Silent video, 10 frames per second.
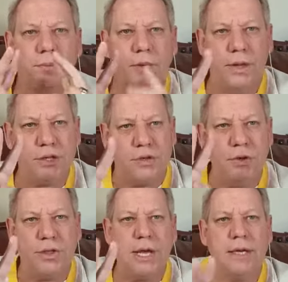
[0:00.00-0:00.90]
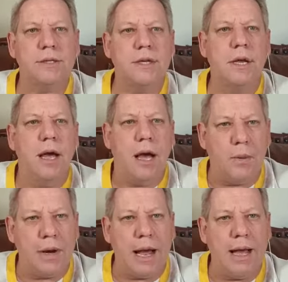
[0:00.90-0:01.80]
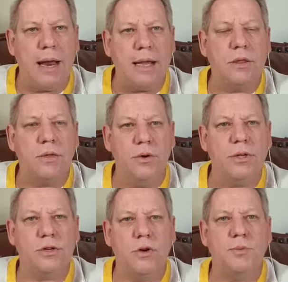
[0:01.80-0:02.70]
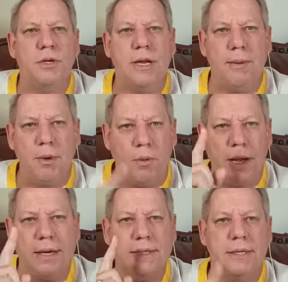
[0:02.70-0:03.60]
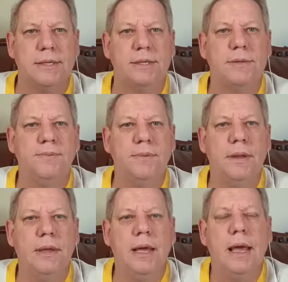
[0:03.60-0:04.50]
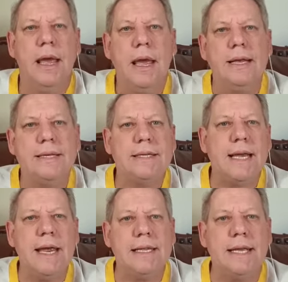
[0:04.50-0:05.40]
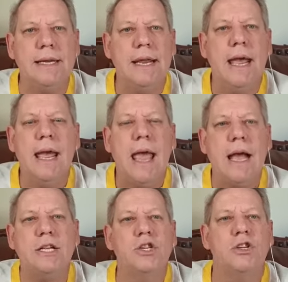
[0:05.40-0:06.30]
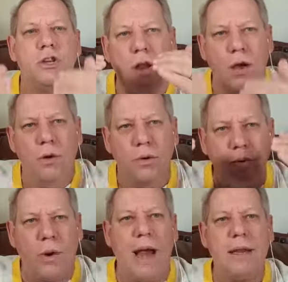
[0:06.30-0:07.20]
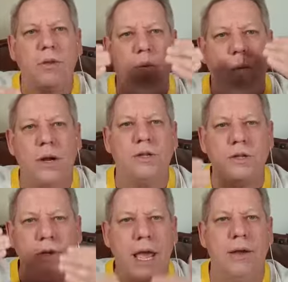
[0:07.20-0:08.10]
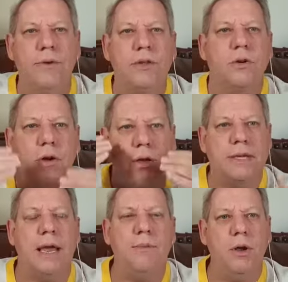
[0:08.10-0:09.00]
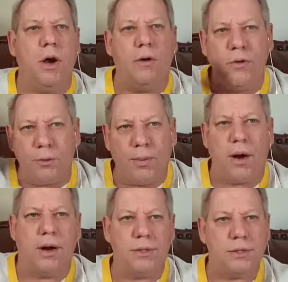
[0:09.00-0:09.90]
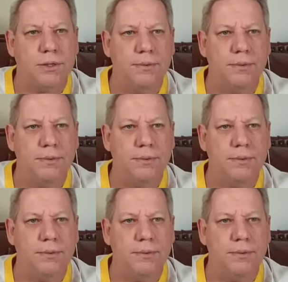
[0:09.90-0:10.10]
there's two things I want to highlight through the scripture. Number one is this is Satan has no right whatsoever to condemn you of your past.